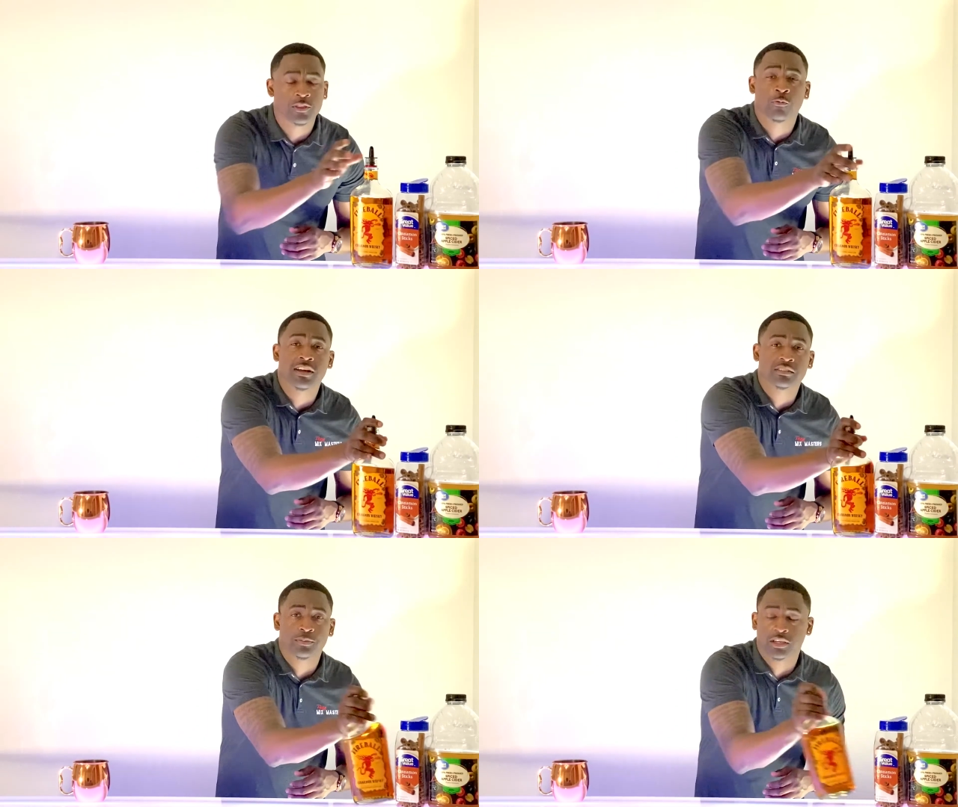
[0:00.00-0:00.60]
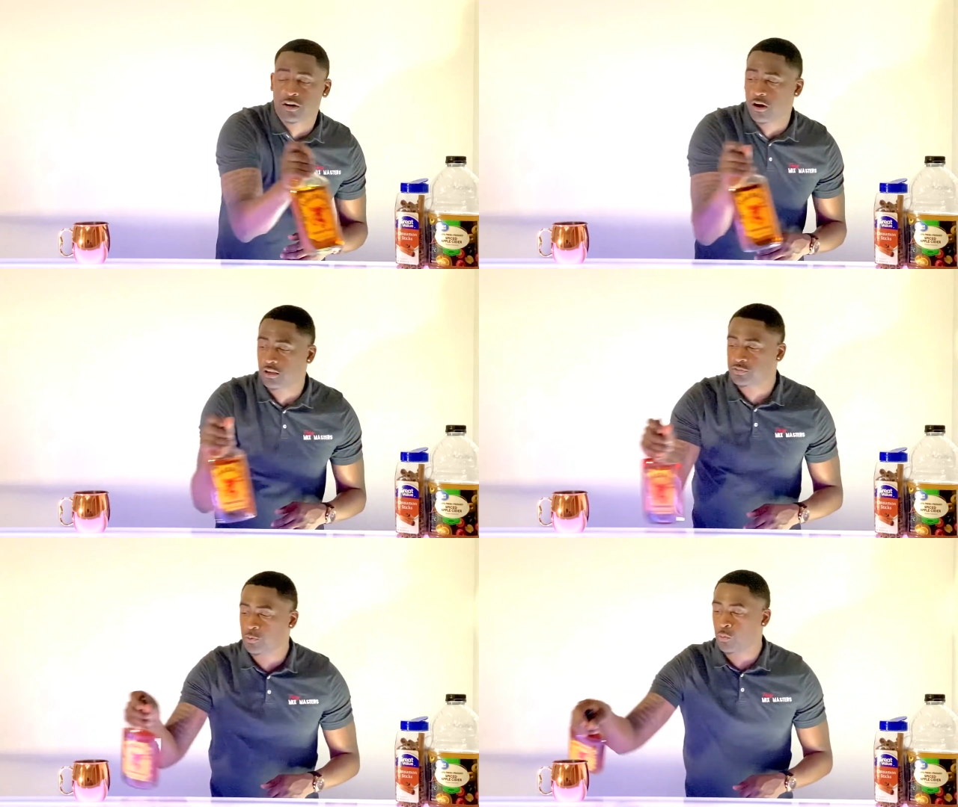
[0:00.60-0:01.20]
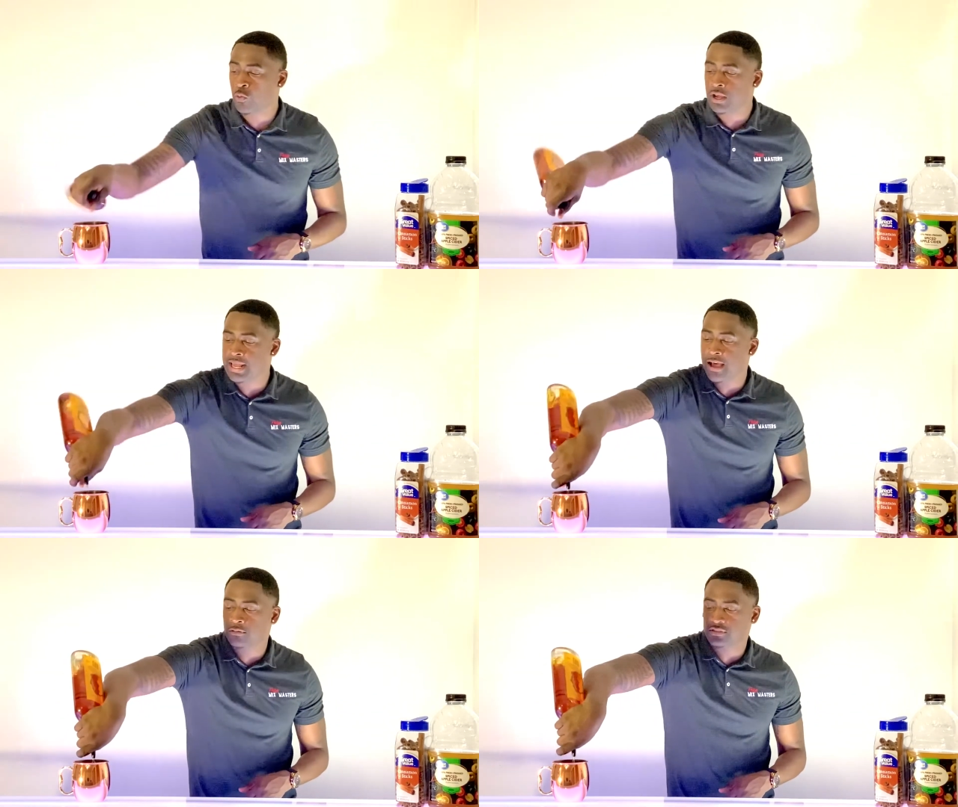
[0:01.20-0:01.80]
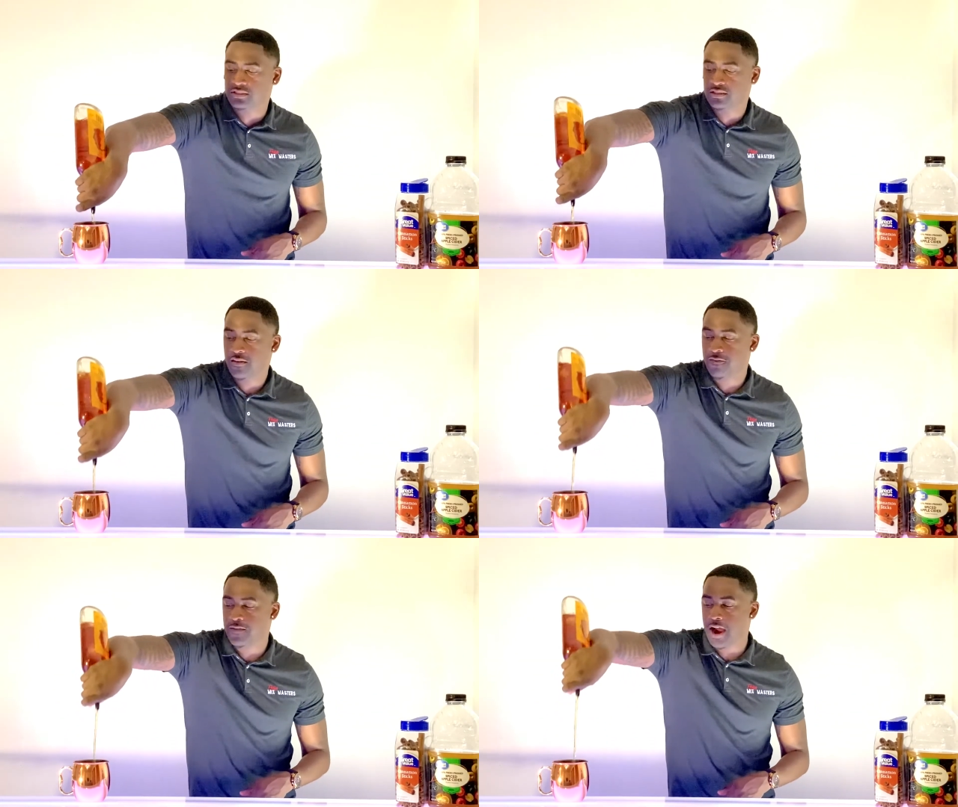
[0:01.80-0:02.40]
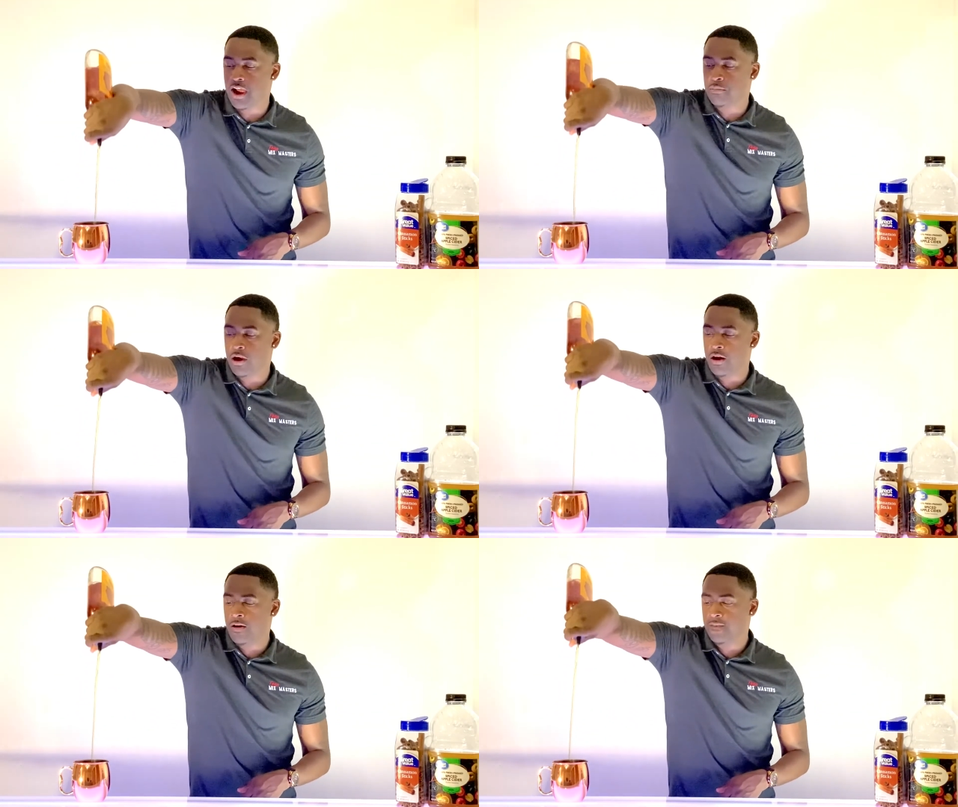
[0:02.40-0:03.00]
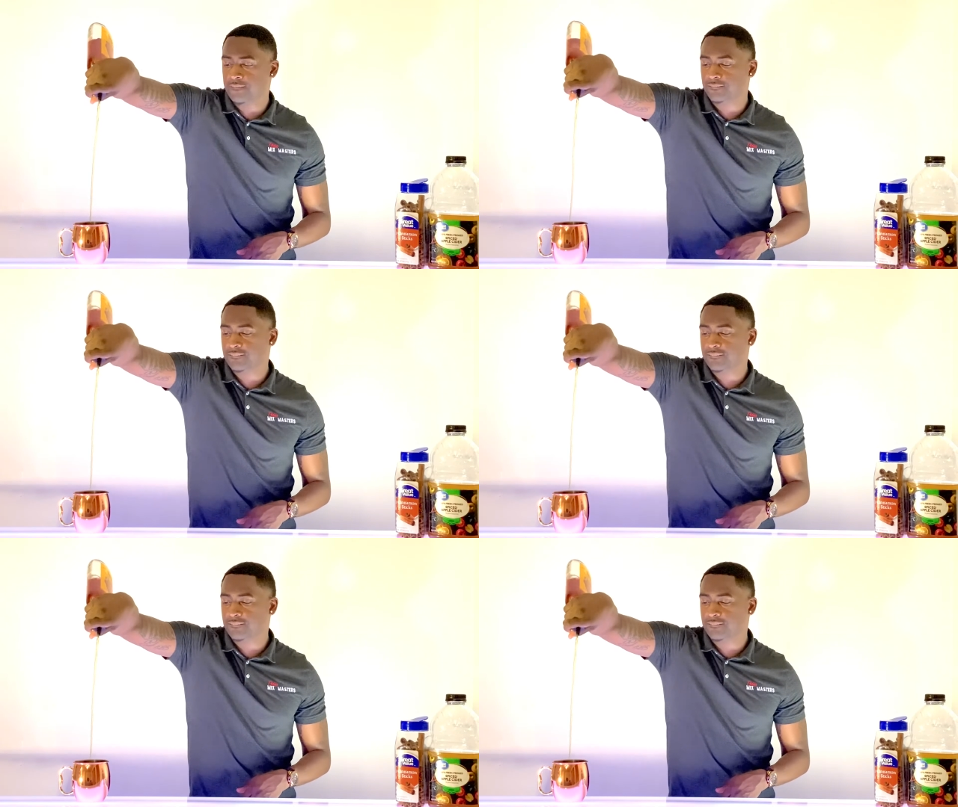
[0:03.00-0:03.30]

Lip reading: The recipe calls for 1 ounce fireball.